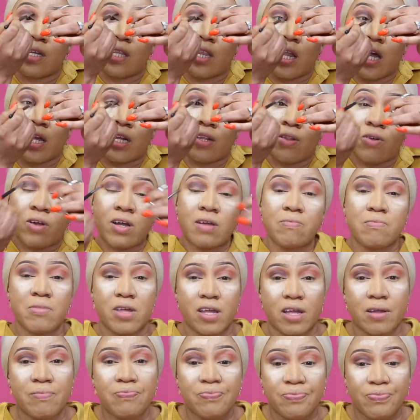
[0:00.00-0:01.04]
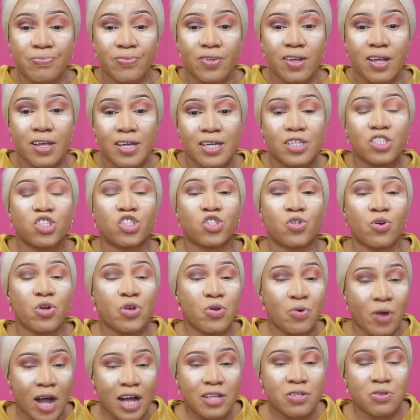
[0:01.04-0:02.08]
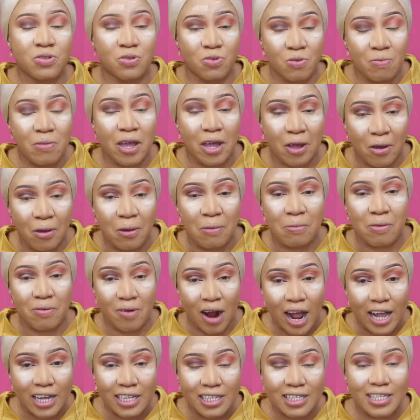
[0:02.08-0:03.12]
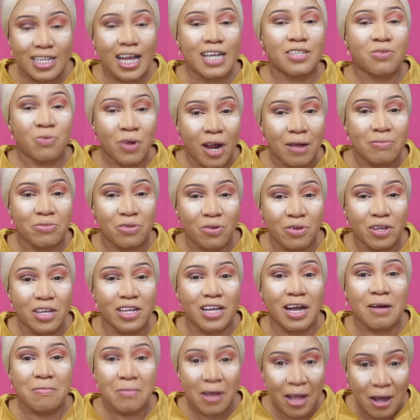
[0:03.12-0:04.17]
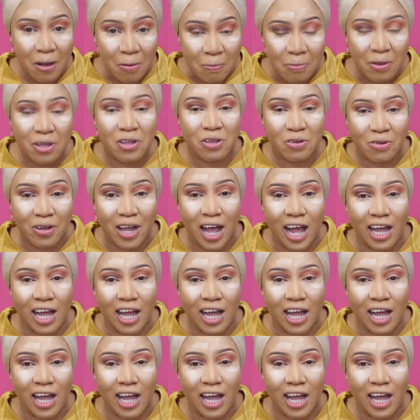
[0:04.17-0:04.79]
Like, look at me showing you how to do makeup, right? That's what I'm doing. I'm helping you